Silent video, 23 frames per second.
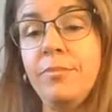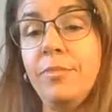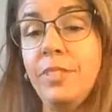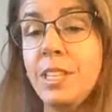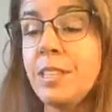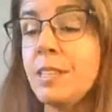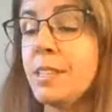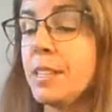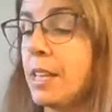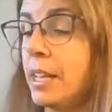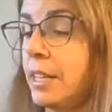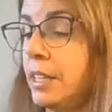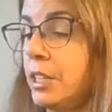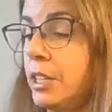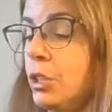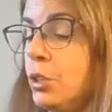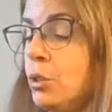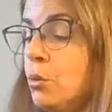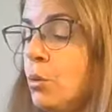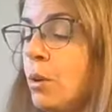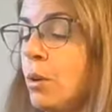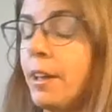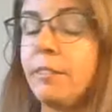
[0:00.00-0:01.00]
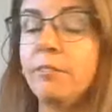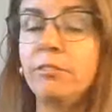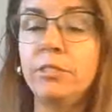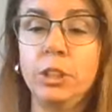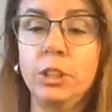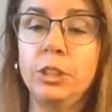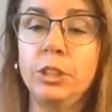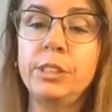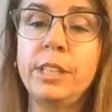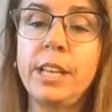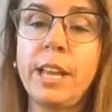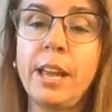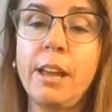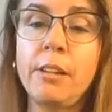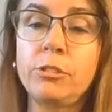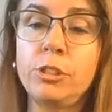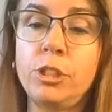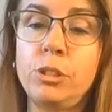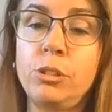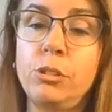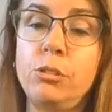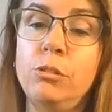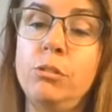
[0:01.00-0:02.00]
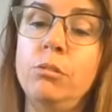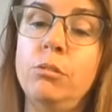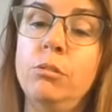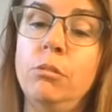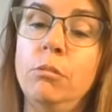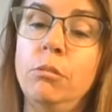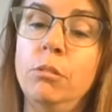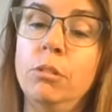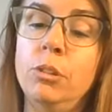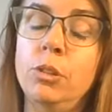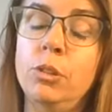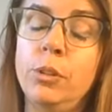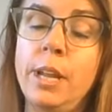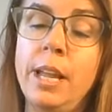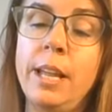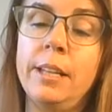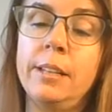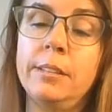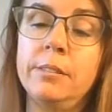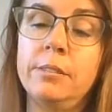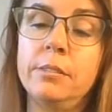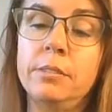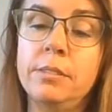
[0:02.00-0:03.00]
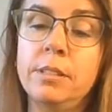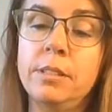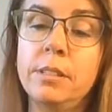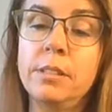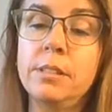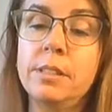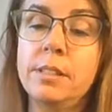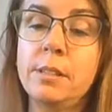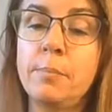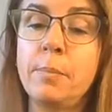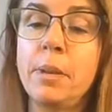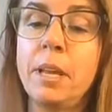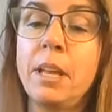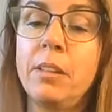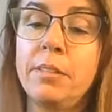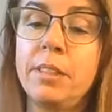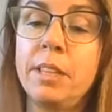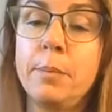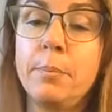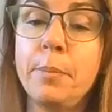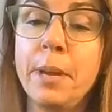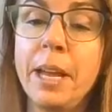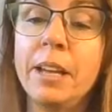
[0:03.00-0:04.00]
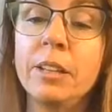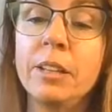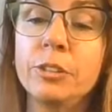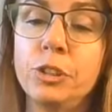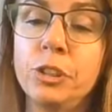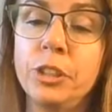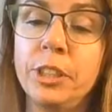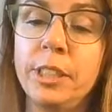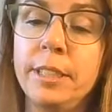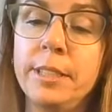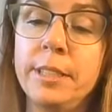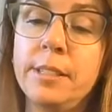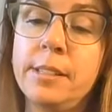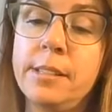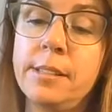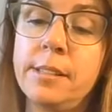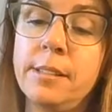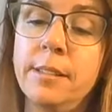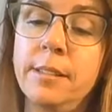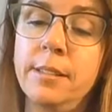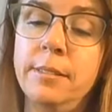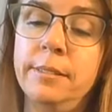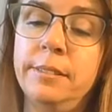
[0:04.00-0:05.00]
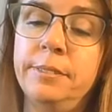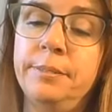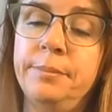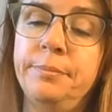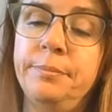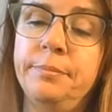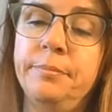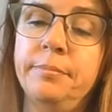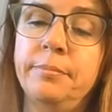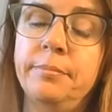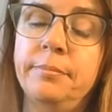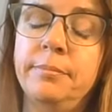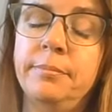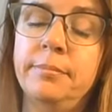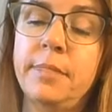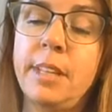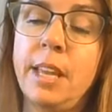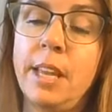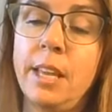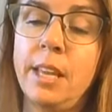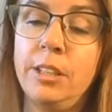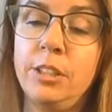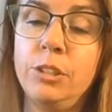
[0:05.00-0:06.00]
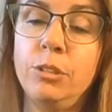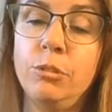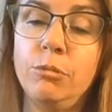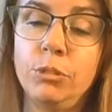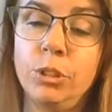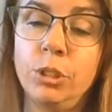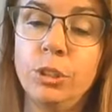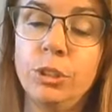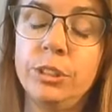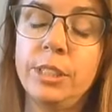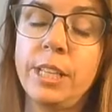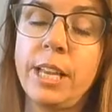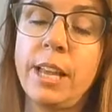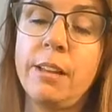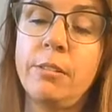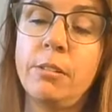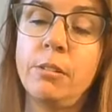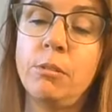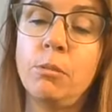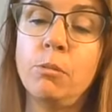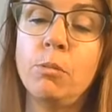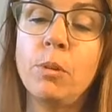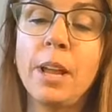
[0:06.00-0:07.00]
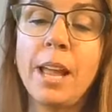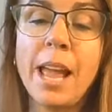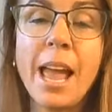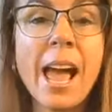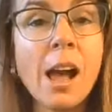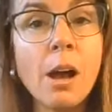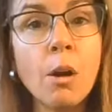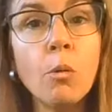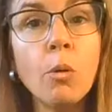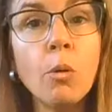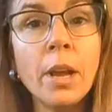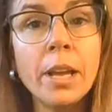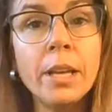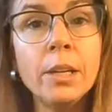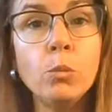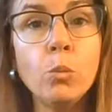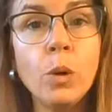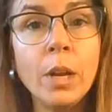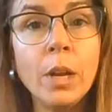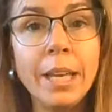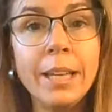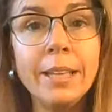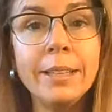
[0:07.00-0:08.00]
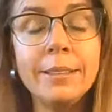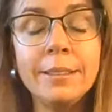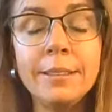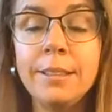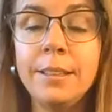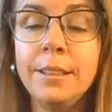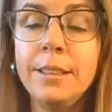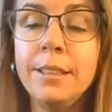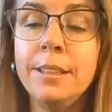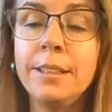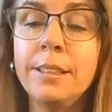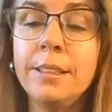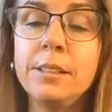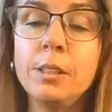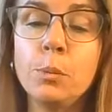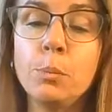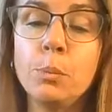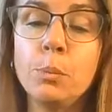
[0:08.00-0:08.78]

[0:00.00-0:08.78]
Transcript: feels like you have learned how to create some healthy boundaries and you've learned how how and when is